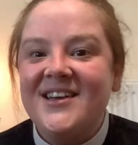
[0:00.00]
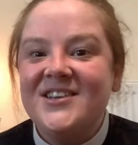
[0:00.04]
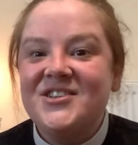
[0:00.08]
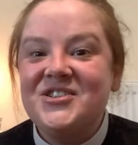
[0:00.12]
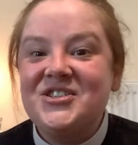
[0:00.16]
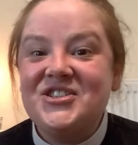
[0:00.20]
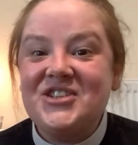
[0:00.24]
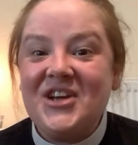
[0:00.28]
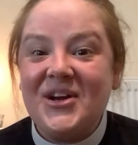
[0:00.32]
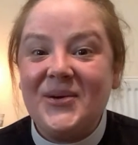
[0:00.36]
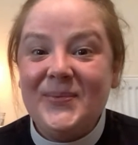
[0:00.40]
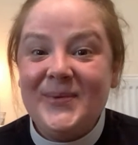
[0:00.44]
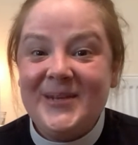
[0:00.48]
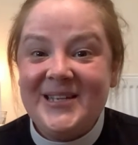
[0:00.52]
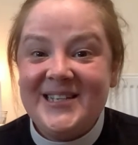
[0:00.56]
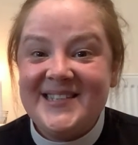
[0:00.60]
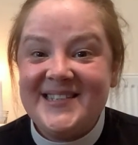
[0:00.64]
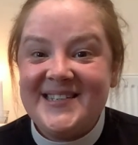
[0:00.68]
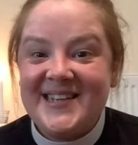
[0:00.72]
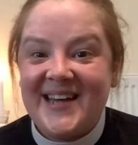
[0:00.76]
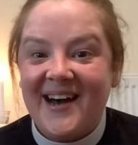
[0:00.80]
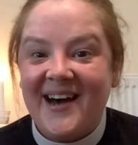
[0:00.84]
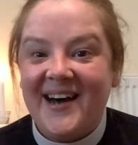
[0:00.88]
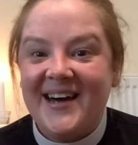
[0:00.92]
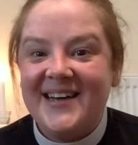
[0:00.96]
Shall we
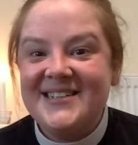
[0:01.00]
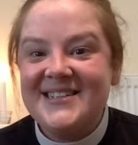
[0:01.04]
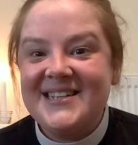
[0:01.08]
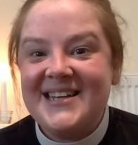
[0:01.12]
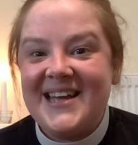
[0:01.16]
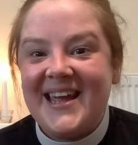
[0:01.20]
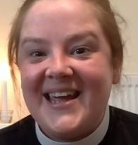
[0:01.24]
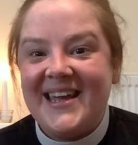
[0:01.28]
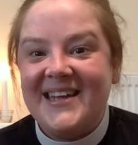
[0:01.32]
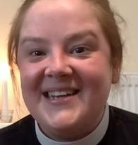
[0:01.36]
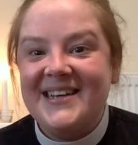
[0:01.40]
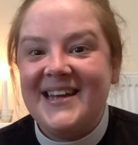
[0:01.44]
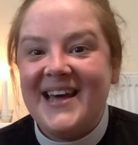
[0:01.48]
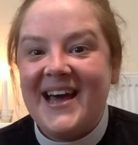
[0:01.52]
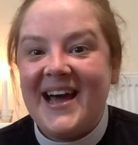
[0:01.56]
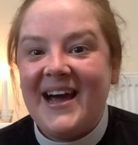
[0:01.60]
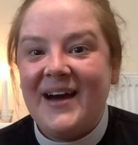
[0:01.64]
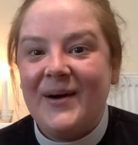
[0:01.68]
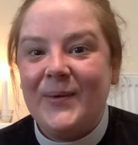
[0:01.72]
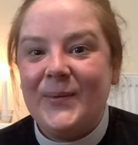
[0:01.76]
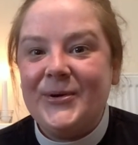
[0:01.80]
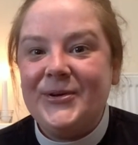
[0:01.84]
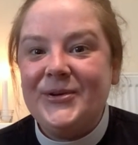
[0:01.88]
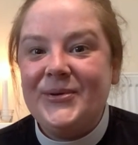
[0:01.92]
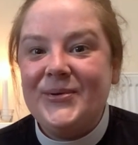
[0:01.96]
start in
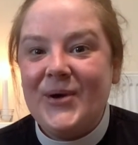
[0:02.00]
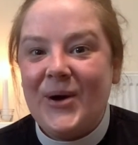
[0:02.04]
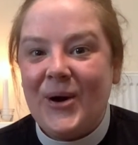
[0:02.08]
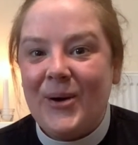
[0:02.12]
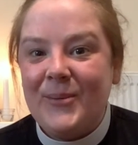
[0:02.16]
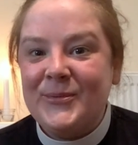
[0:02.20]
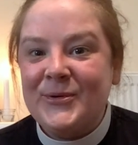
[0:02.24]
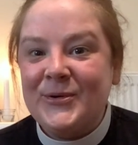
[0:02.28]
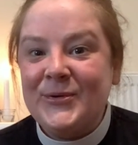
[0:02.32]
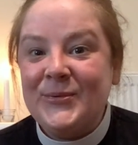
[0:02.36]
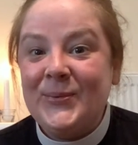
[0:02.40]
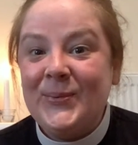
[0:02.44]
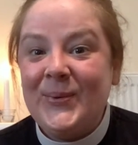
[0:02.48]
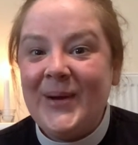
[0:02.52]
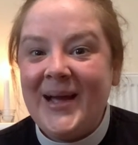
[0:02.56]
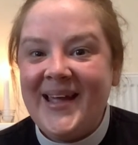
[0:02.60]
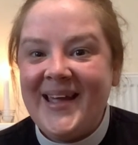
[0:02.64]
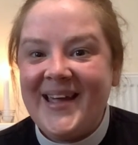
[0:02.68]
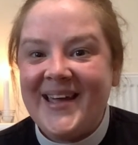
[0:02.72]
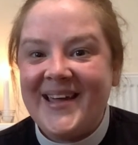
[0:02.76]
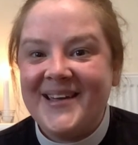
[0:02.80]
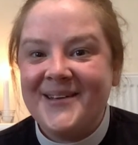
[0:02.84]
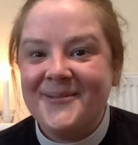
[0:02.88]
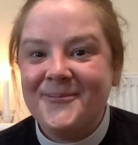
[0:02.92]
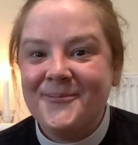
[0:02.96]
our normal
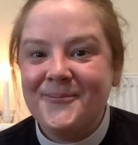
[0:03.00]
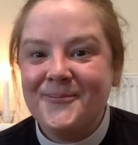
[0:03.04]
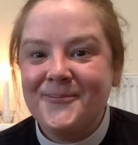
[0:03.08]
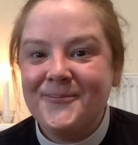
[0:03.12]
way?